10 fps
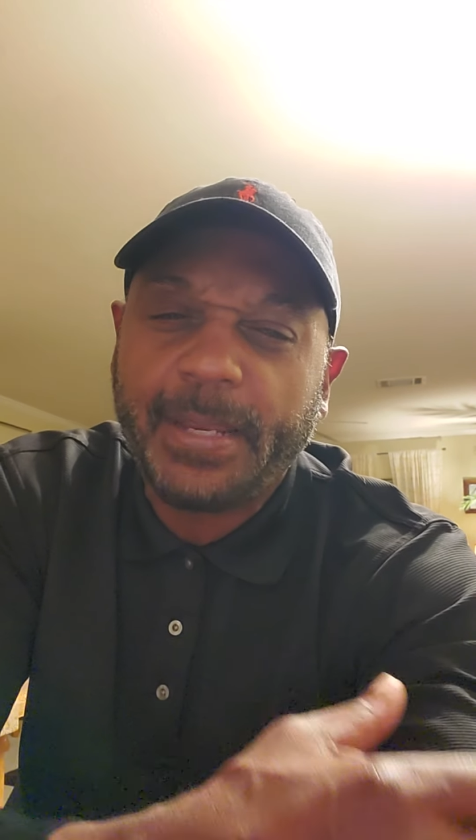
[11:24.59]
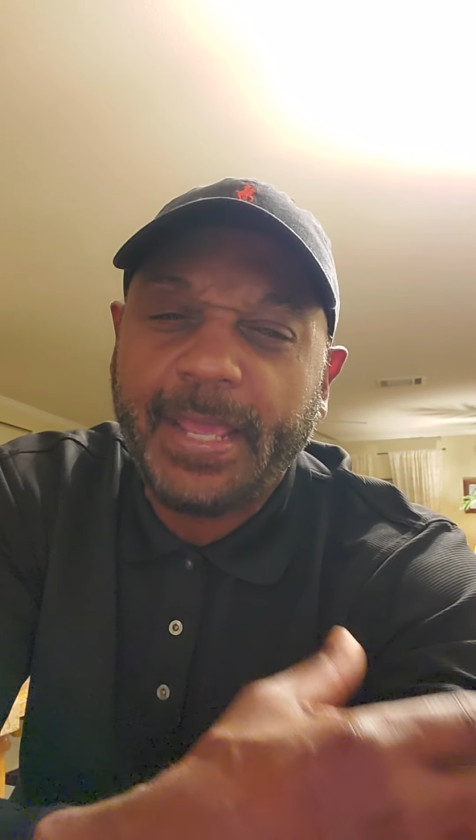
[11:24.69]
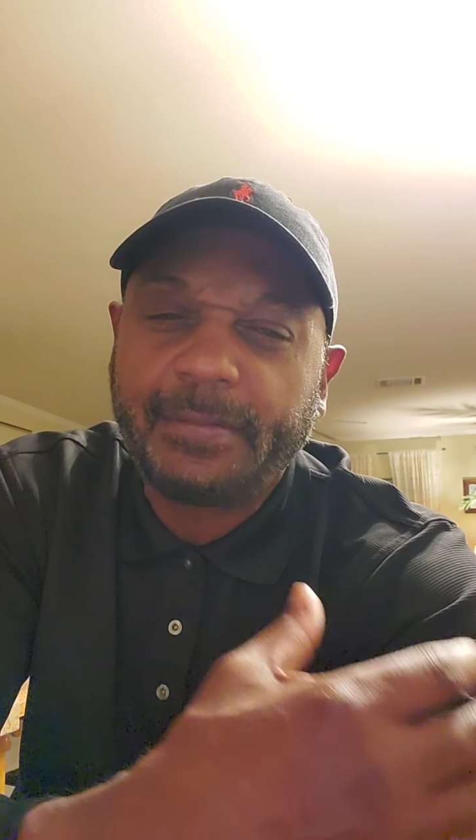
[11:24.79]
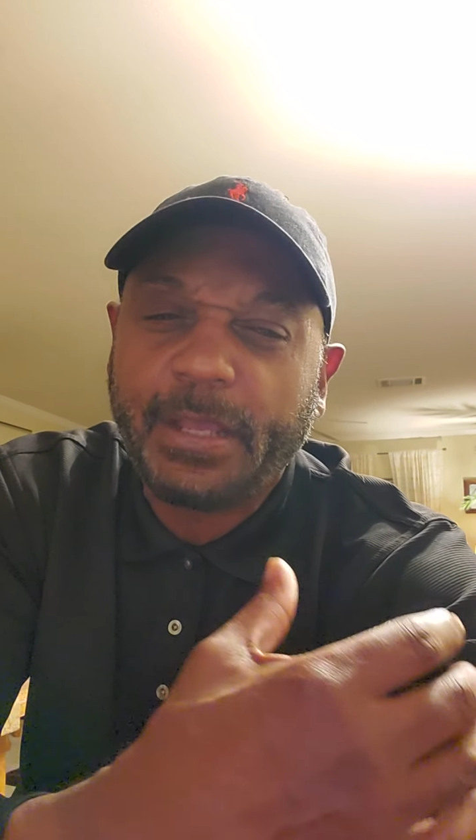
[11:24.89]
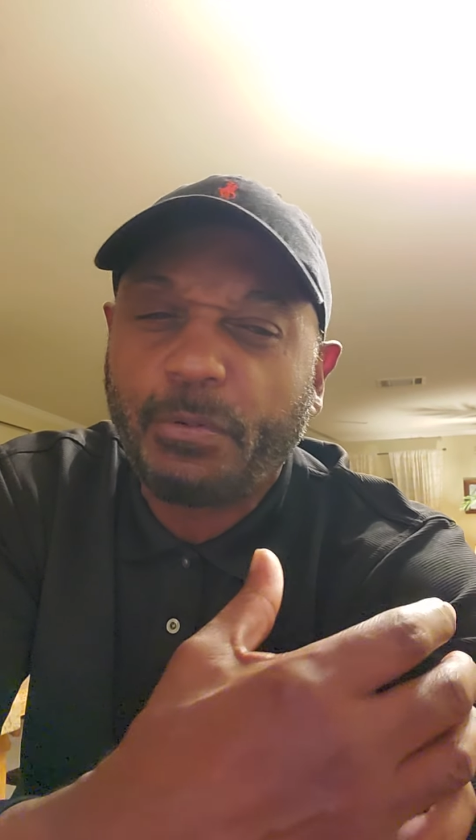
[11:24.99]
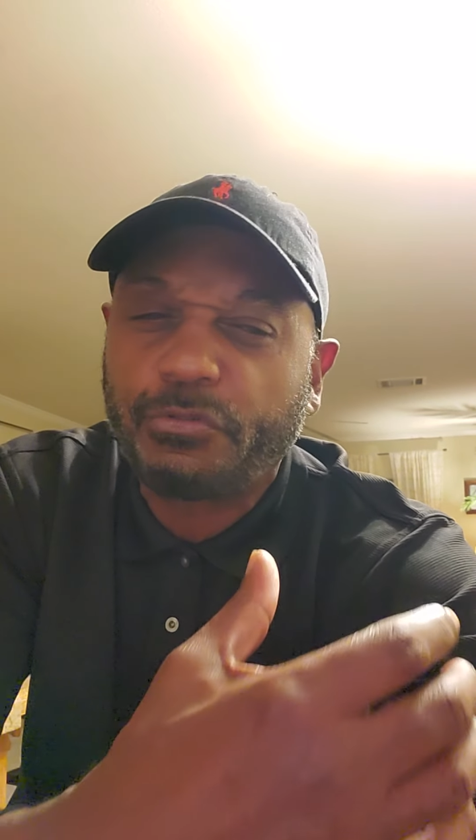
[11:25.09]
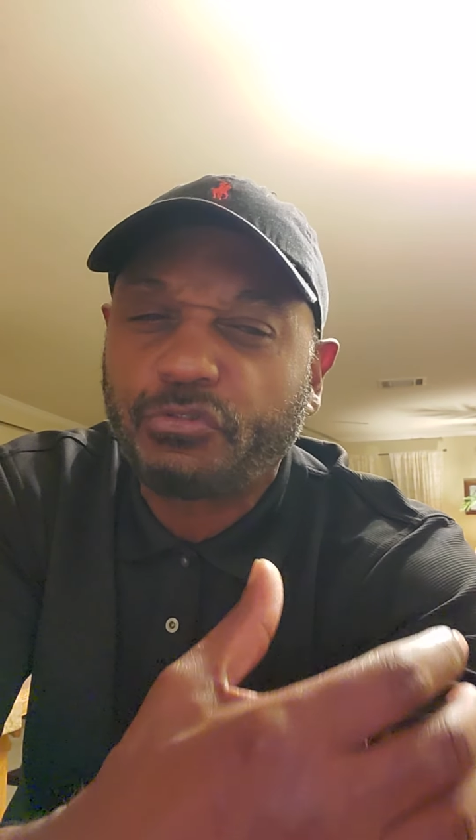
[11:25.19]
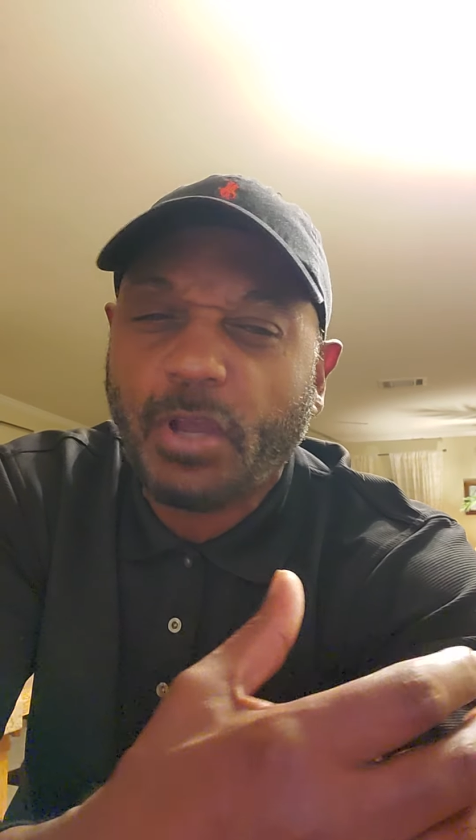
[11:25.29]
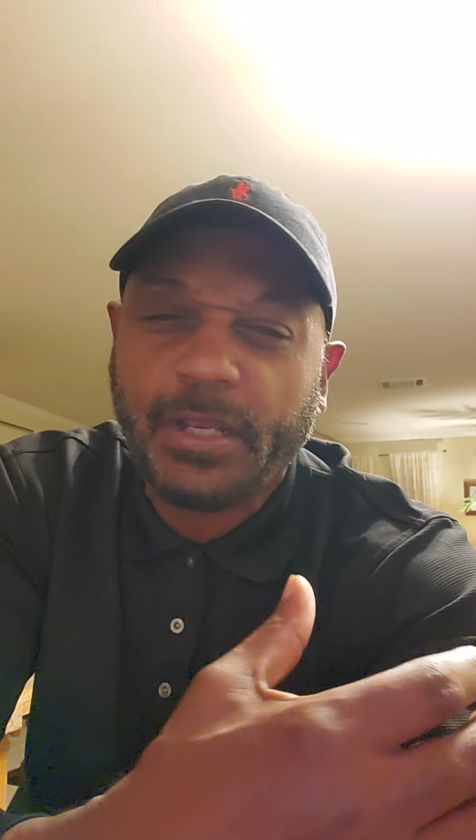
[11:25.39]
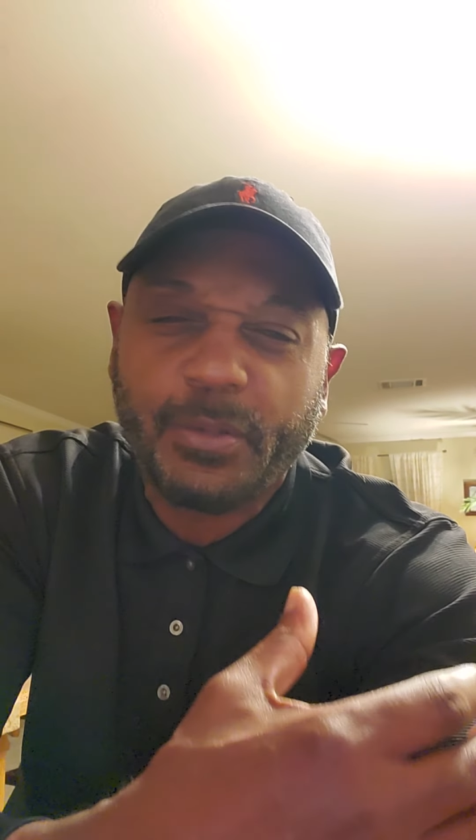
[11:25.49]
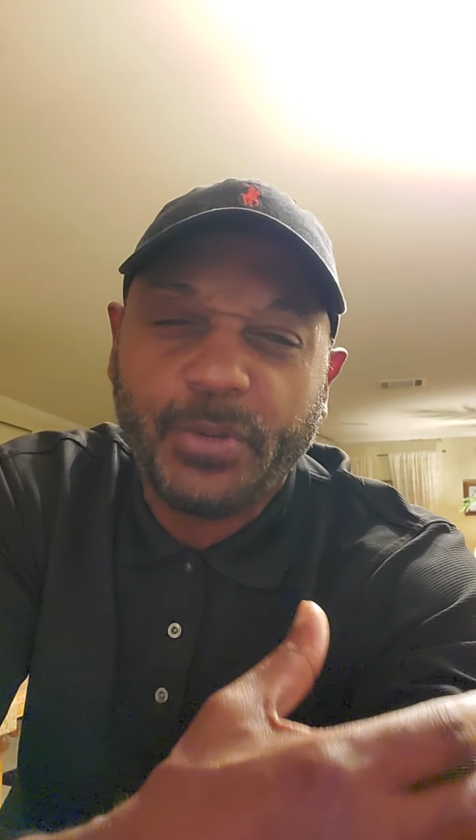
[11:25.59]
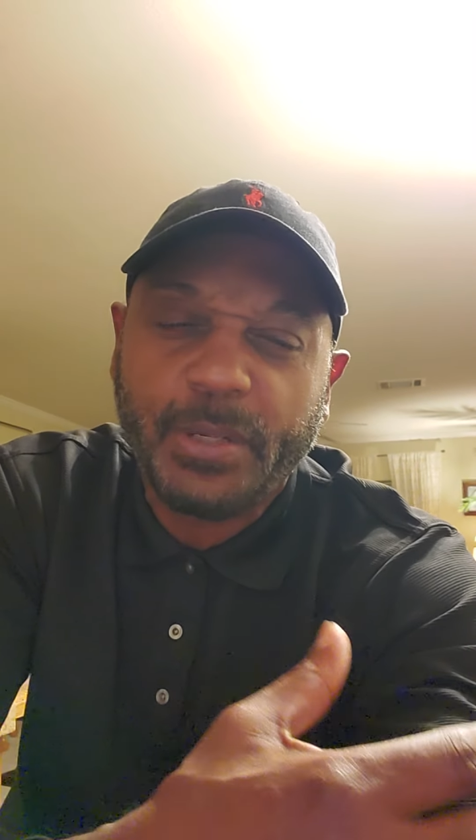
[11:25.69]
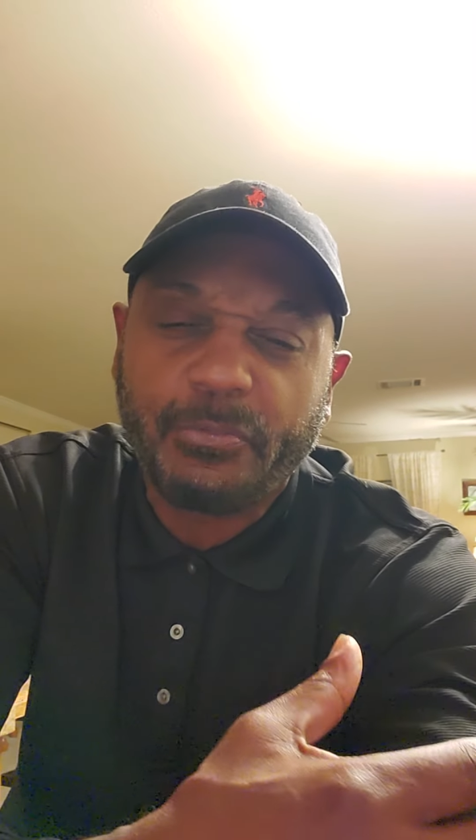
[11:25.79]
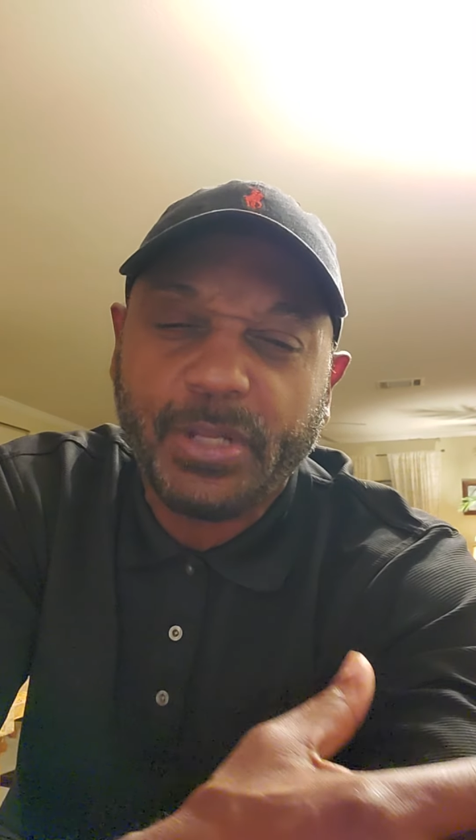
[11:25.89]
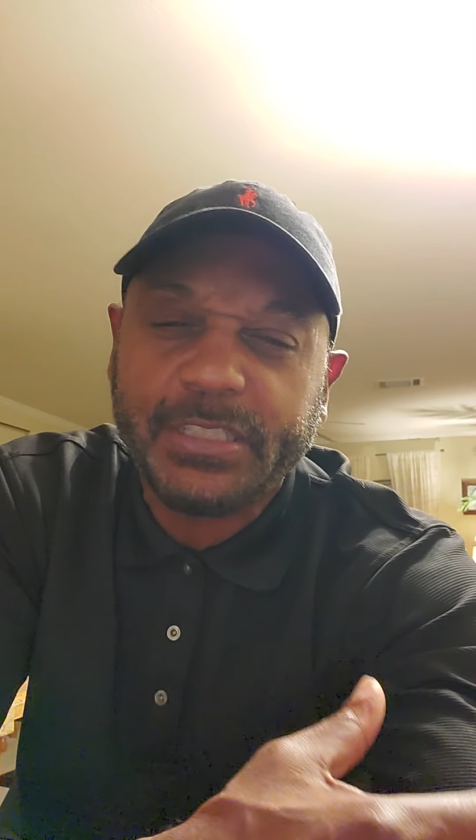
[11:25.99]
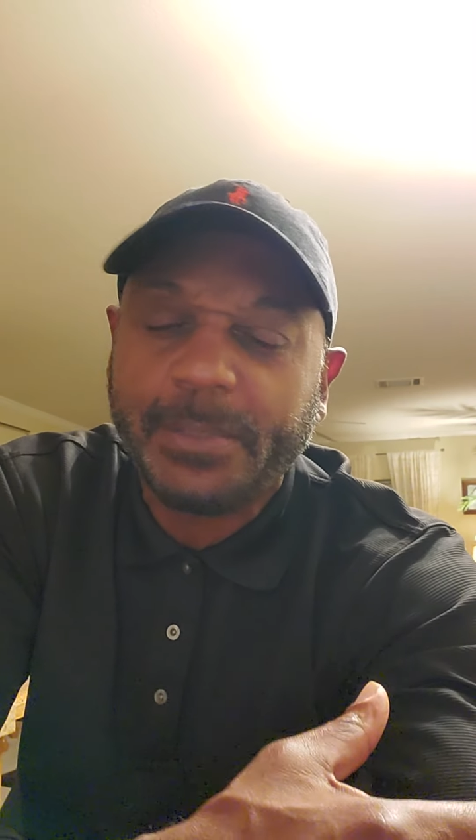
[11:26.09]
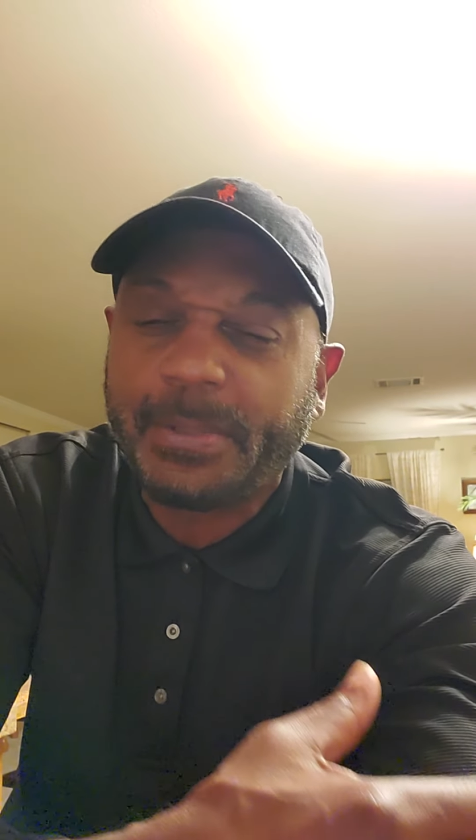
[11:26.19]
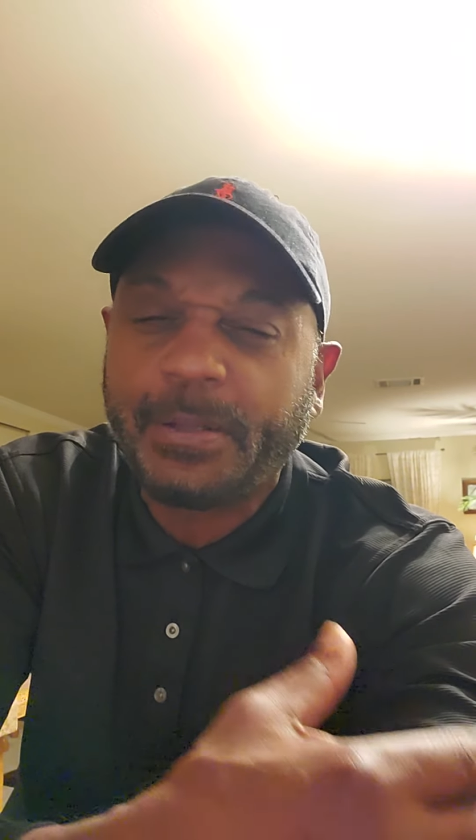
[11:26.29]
and they were struggling with him, wrestling him.